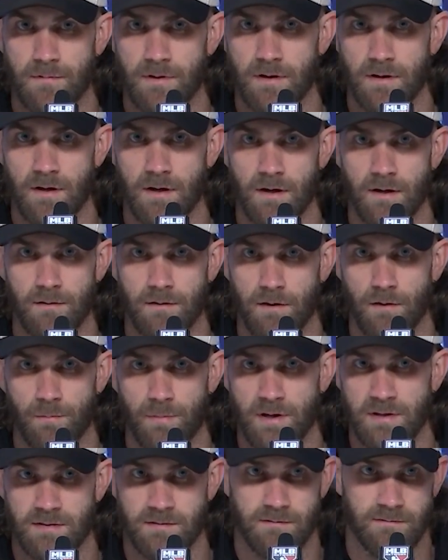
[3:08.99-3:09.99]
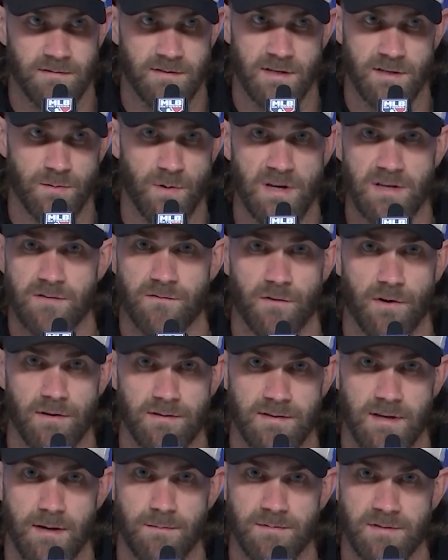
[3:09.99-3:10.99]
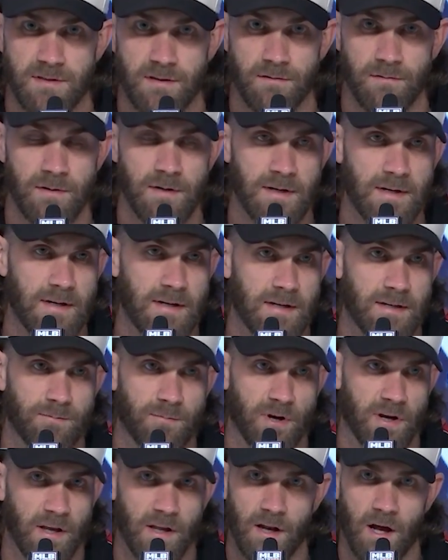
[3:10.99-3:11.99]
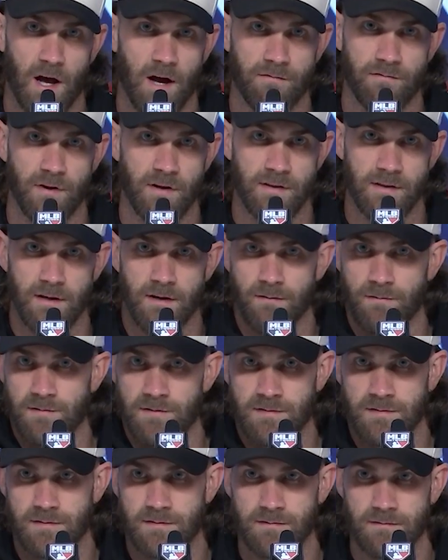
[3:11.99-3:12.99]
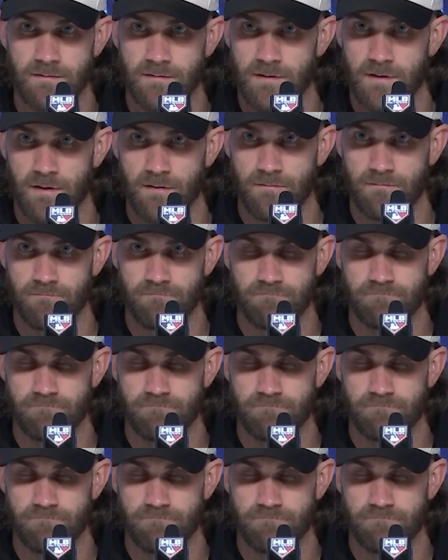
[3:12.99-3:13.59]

Uh, you know, best situation for our team. So, bringing in Hoff right there was, you know,